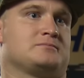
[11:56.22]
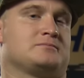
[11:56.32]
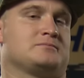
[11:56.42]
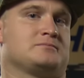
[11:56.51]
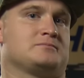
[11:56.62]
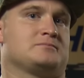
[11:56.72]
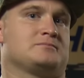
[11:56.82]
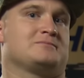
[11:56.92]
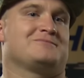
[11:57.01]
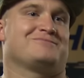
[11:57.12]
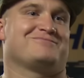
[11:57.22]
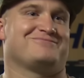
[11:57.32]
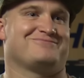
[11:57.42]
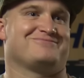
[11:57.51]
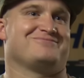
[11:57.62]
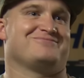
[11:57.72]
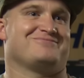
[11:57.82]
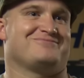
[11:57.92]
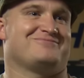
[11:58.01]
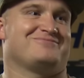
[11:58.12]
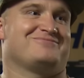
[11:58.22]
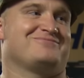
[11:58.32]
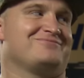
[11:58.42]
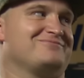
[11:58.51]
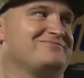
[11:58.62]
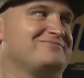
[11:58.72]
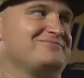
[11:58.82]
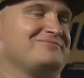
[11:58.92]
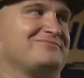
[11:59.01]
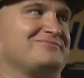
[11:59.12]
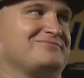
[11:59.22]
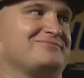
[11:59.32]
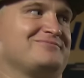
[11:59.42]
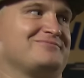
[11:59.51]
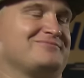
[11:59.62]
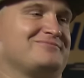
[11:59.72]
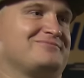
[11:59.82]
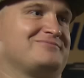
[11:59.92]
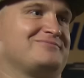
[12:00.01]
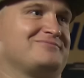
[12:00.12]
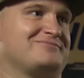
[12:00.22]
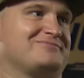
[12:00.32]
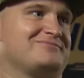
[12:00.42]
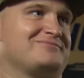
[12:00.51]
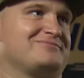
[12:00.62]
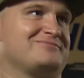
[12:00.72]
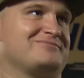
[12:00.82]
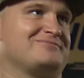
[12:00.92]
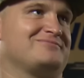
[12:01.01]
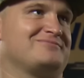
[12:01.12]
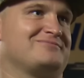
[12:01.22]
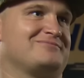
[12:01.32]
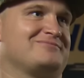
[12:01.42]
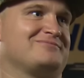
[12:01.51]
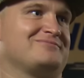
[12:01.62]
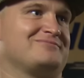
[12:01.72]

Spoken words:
(silent)